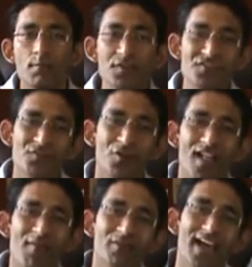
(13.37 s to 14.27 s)
First of all,
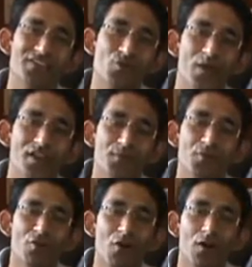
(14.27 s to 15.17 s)
I would like to welcome
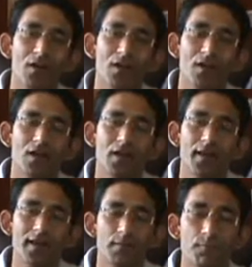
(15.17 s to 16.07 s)
you all
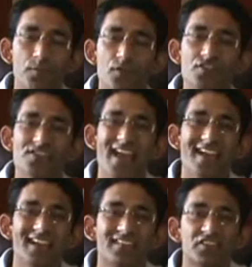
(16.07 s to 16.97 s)
in our first
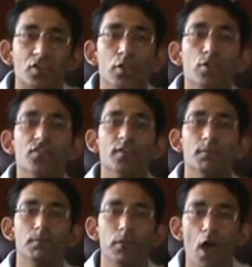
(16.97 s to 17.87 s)
and
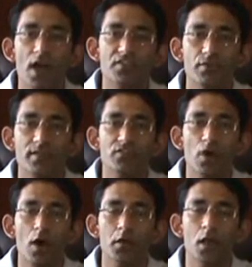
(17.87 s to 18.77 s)
exclusive blog series
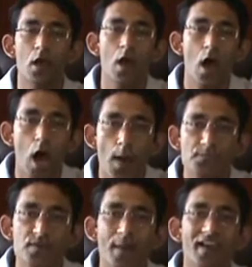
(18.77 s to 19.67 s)
on
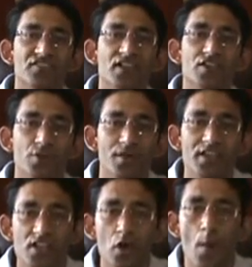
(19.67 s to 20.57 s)
optimizing your
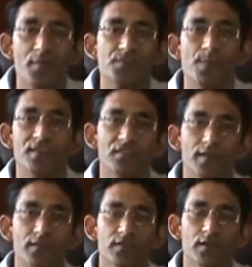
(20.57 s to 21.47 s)
e-commerce
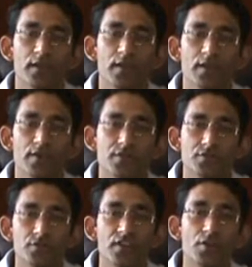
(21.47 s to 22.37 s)
business
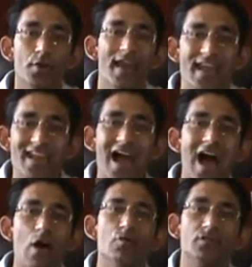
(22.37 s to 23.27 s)
using your
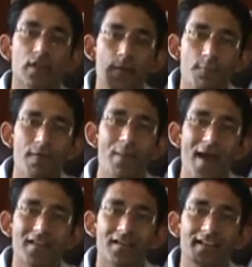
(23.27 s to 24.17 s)
in-house web
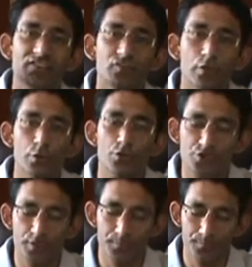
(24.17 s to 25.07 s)
analytics
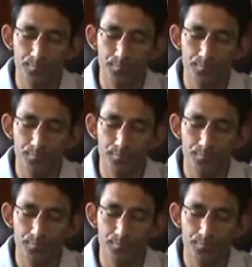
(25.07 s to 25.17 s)
solution.